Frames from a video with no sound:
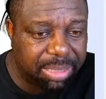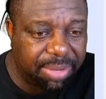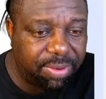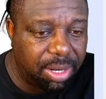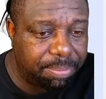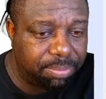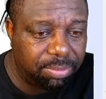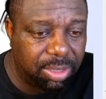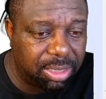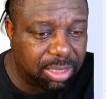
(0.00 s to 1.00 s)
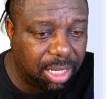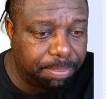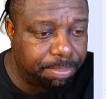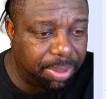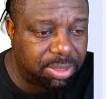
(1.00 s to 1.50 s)
giving up a
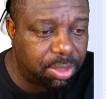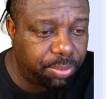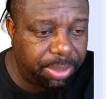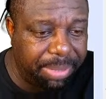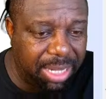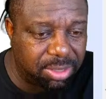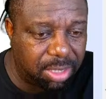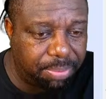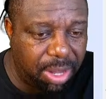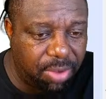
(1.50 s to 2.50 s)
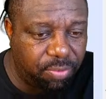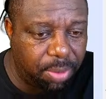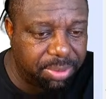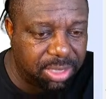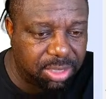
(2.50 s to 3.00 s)
bunch of rebounds to the power
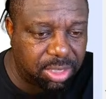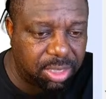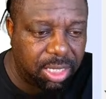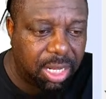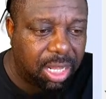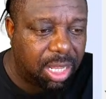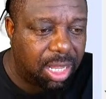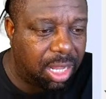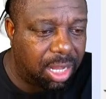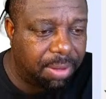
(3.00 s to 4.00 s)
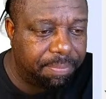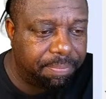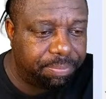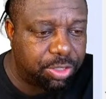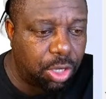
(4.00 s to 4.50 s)
forward position.
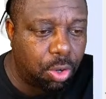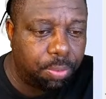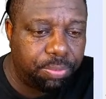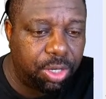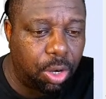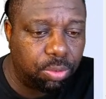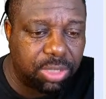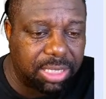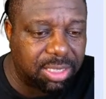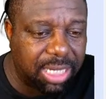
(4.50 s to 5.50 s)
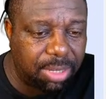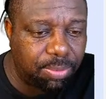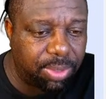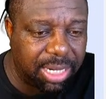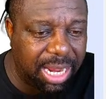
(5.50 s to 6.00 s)
So Jason
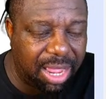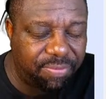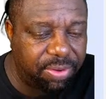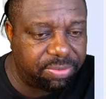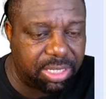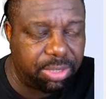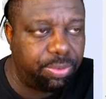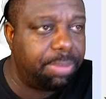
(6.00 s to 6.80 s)
Tatum went there had 15